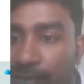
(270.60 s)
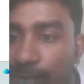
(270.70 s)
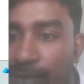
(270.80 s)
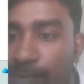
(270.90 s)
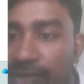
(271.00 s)
and
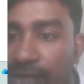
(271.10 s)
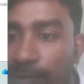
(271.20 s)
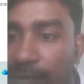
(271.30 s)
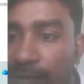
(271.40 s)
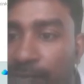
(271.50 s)
prepares the
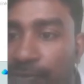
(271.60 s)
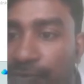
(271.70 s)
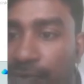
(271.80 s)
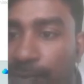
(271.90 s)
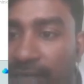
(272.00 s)
appointment
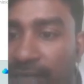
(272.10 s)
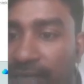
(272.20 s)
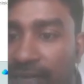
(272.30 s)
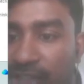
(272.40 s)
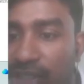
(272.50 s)
before making
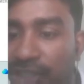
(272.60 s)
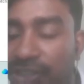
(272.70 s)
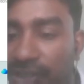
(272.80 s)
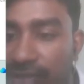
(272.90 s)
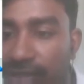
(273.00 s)
any
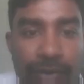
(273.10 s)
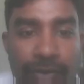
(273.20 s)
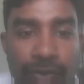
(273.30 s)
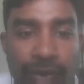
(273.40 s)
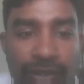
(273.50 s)
changes.
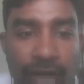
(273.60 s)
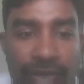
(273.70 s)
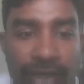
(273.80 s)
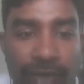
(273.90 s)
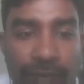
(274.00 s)
So it's
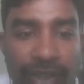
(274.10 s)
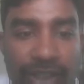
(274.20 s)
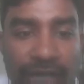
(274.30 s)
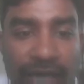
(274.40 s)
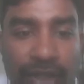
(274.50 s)
asking which
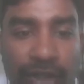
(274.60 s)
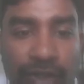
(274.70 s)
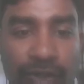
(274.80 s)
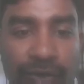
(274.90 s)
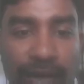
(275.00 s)
calendar
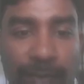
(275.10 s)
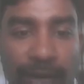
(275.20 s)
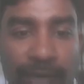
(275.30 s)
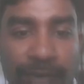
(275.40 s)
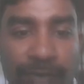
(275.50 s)
should the
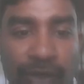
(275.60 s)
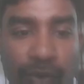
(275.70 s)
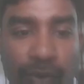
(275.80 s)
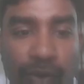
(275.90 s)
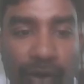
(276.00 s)
appointment be
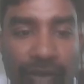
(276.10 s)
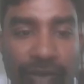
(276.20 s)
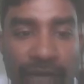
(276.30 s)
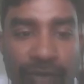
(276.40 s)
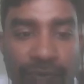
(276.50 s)
looked on.
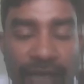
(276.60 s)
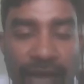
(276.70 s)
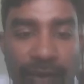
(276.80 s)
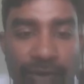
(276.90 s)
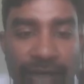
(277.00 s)
As we
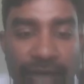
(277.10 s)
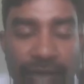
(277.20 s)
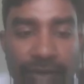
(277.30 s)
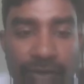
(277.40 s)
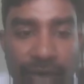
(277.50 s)
have created,
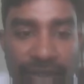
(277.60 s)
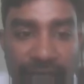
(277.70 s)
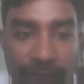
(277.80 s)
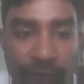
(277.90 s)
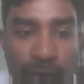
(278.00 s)
so inside
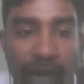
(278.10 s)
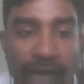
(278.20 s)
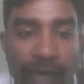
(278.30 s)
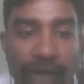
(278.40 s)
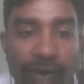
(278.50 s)
my Go High
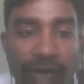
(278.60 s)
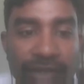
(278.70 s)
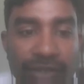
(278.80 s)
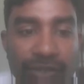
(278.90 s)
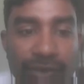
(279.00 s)
Level account, I
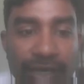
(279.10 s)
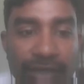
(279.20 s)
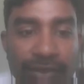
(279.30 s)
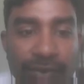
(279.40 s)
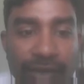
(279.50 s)
just created
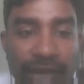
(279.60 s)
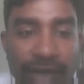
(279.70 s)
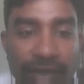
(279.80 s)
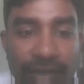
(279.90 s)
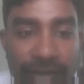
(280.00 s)
3
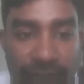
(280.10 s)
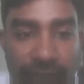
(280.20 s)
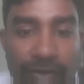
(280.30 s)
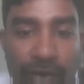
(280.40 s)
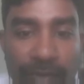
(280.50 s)
calendars.
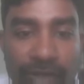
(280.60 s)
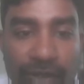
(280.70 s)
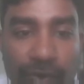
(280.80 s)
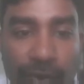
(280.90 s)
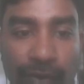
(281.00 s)
So I'm just
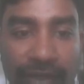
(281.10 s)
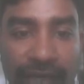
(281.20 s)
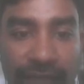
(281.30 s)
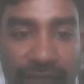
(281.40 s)
go with dental